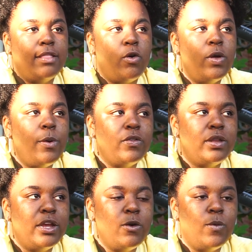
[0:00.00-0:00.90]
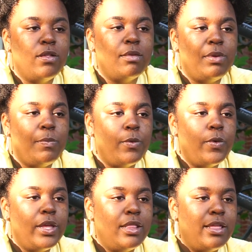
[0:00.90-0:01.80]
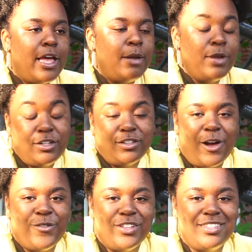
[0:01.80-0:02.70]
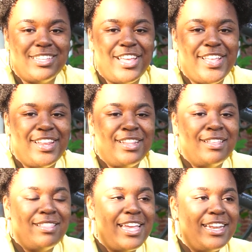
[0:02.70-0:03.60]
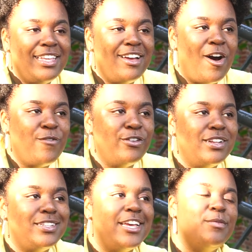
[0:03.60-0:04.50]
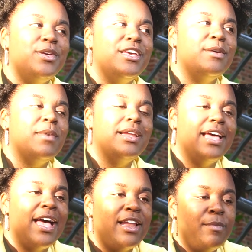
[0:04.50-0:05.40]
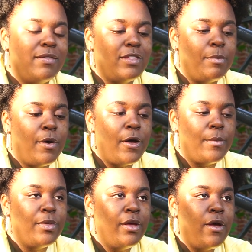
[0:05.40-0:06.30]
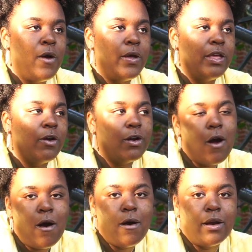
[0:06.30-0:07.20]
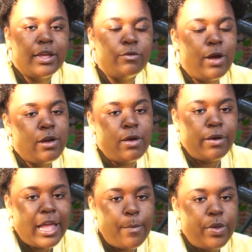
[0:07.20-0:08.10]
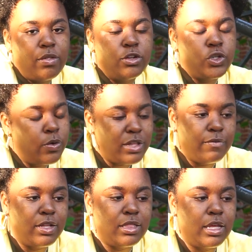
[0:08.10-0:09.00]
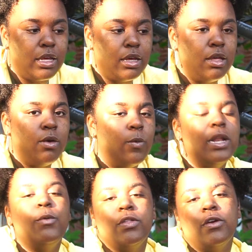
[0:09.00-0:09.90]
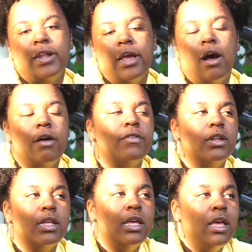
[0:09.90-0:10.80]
the only person here was the people in the admissions office. And this lady offered to take me and my dad and my stepmom in her car and ride around campus and show us everything when it was her day off. And